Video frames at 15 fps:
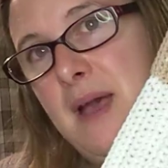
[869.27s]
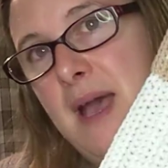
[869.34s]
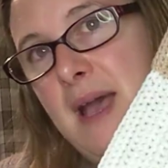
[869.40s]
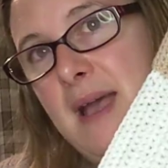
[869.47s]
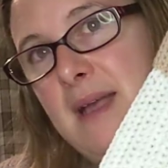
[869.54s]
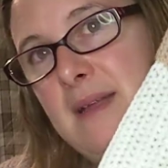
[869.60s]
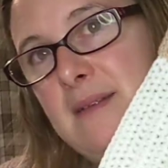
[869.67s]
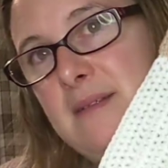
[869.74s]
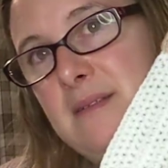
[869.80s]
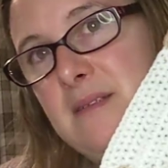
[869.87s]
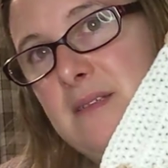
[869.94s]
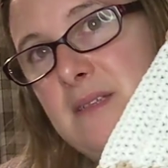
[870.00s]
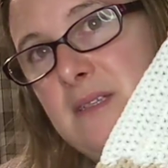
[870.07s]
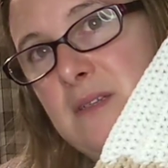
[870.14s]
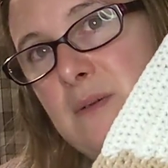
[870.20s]

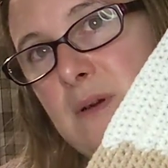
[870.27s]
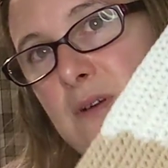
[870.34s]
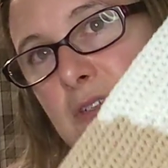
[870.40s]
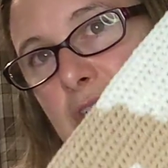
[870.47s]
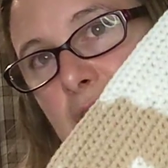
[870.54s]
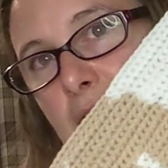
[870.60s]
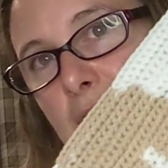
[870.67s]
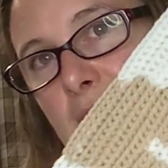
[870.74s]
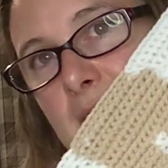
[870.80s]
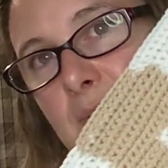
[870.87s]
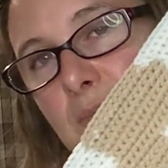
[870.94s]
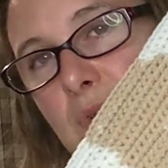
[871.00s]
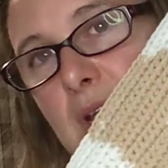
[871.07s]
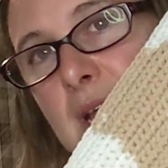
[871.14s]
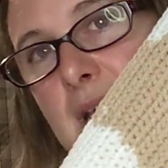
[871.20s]
and so I'll show you
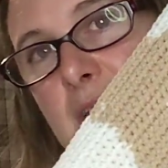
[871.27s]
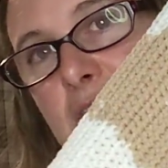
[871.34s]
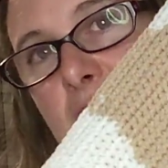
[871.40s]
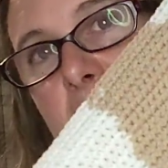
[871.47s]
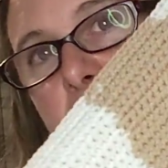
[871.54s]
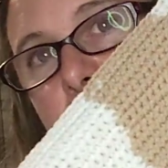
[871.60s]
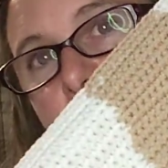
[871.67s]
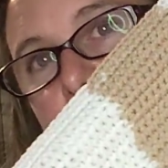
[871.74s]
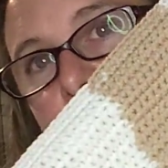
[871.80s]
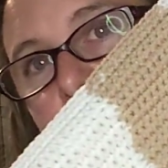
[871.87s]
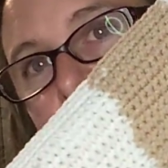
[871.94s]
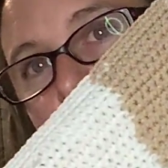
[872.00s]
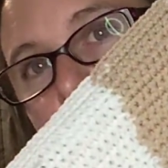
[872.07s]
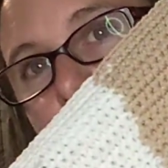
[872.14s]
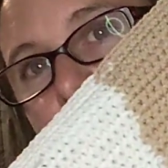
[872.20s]
them when I actually get to
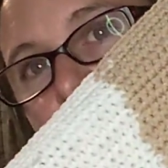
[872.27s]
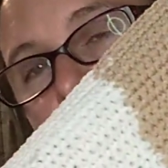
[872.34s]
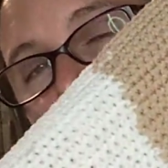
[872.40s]
them.